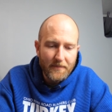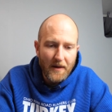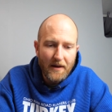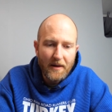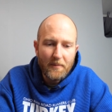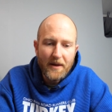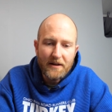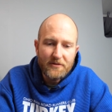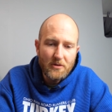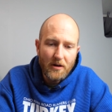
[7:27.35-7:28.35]
And
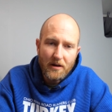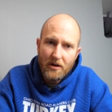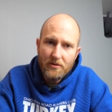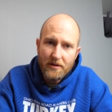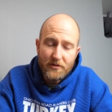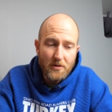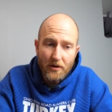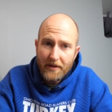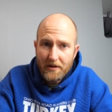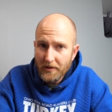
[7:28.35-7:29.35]
if you go
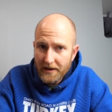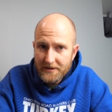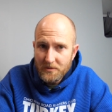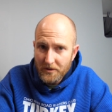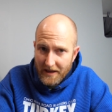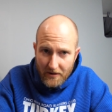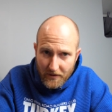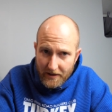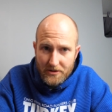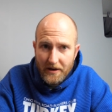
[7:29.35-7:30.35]
to that race without
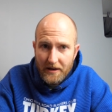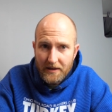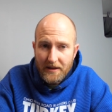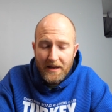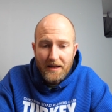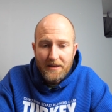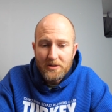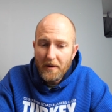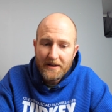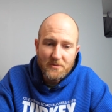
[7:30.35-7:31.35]
that training,
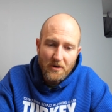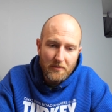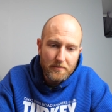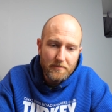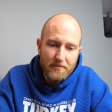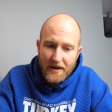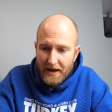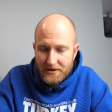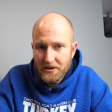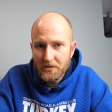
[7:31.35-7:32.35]
you might as well
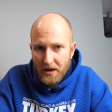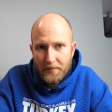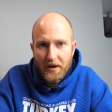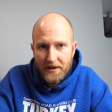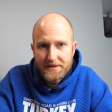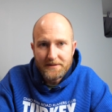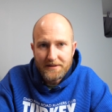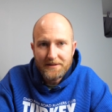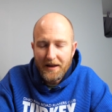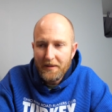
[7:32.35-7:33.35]
not show up,
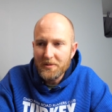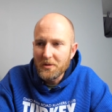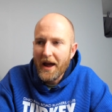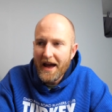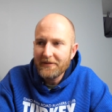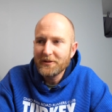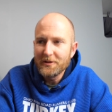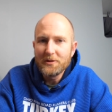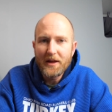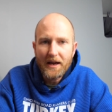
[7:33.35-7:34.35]
honestly. You have to
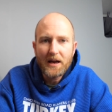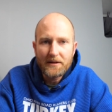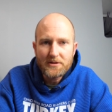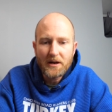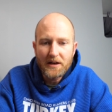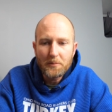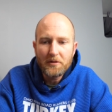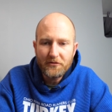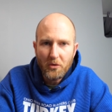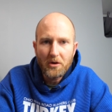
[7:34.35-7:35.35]
do that kind of training
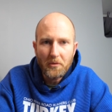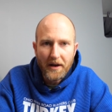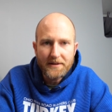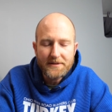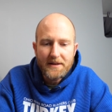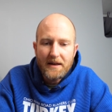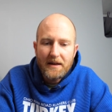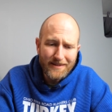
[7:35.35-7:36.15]
before a race.